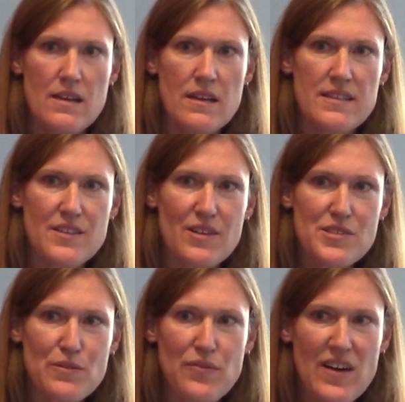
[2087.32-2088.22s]
is
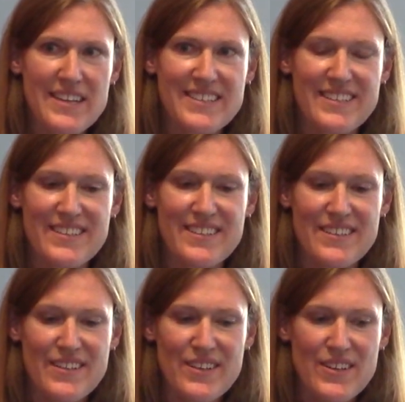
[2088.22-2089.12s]
also finding
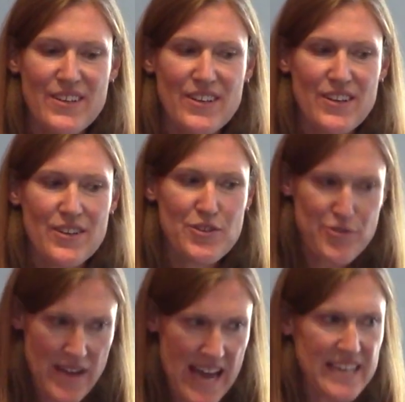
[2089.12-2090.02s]

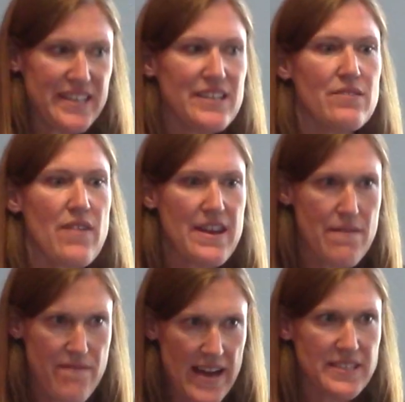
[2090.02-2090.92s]
creative and
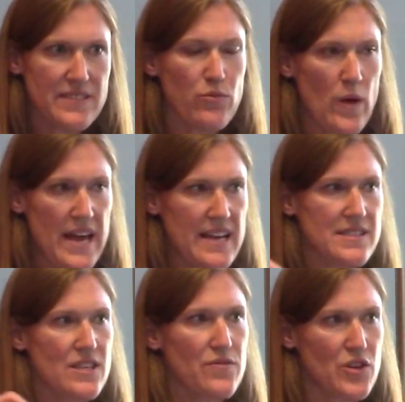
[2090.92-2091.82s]
effective
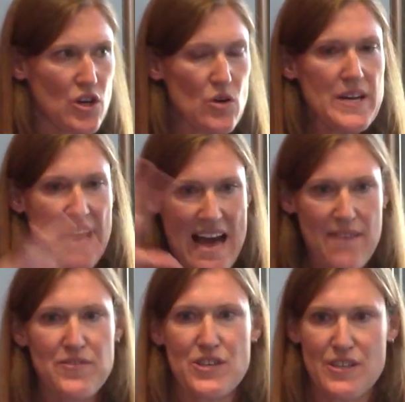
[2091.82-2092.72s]
ways of going
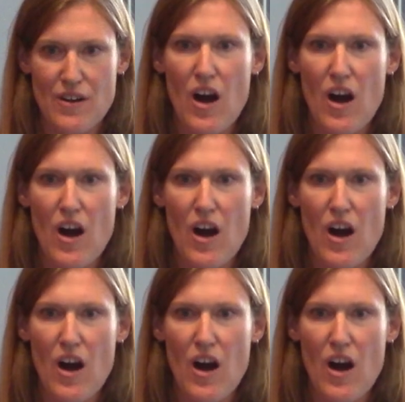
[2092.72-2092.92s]
after